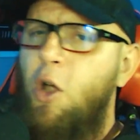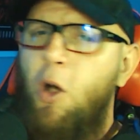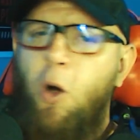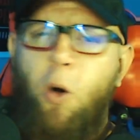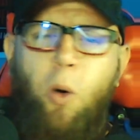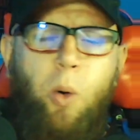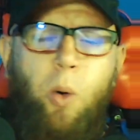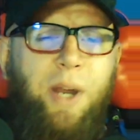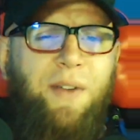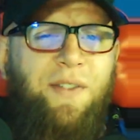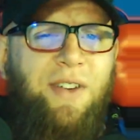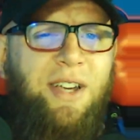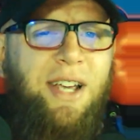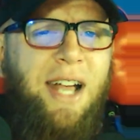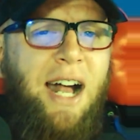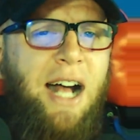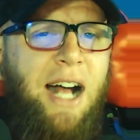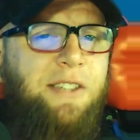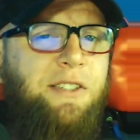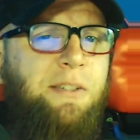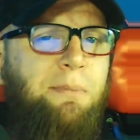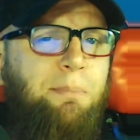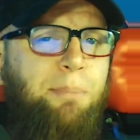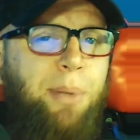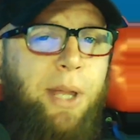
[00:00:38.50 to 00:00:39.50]
or even
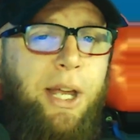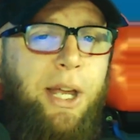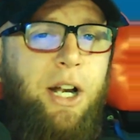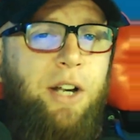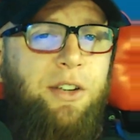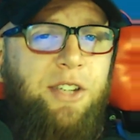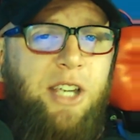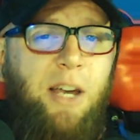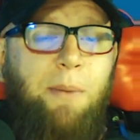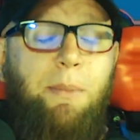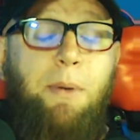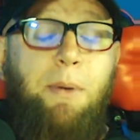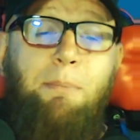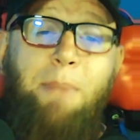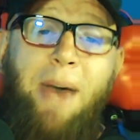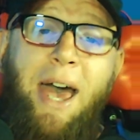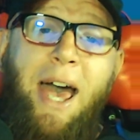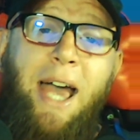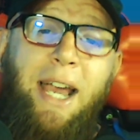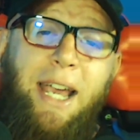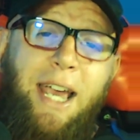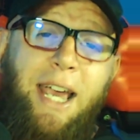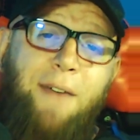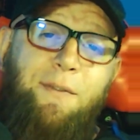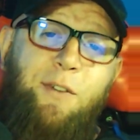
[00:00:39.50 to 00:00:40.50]
got some players coming
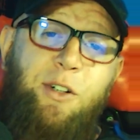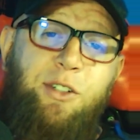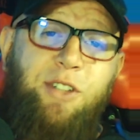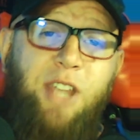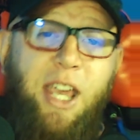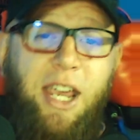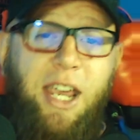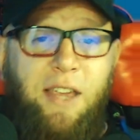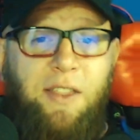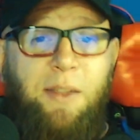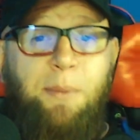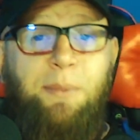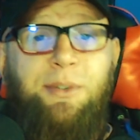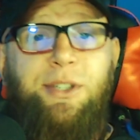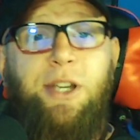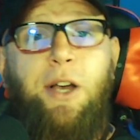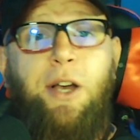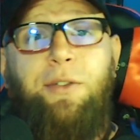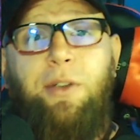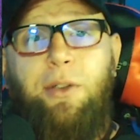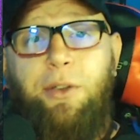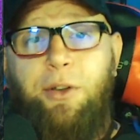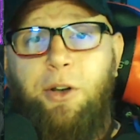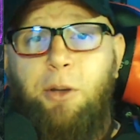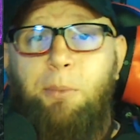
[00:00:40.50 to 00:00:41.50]
back after taking
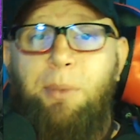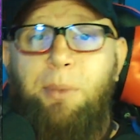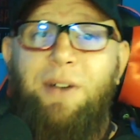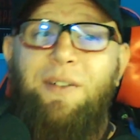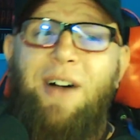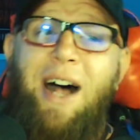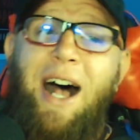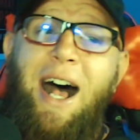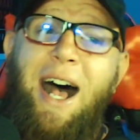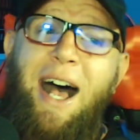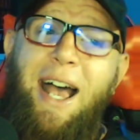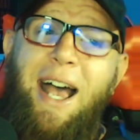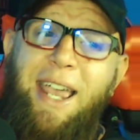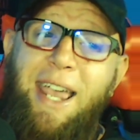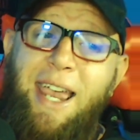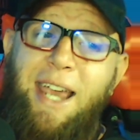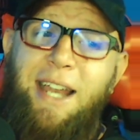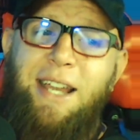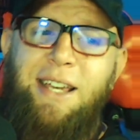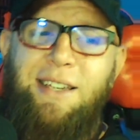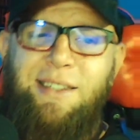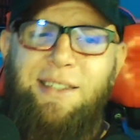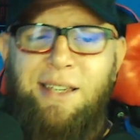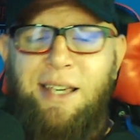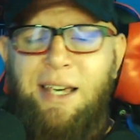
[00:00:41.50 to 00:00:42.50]
themselves a little bit of a
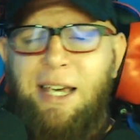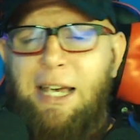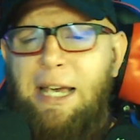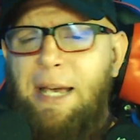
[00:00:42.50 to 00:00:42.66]
hiatus.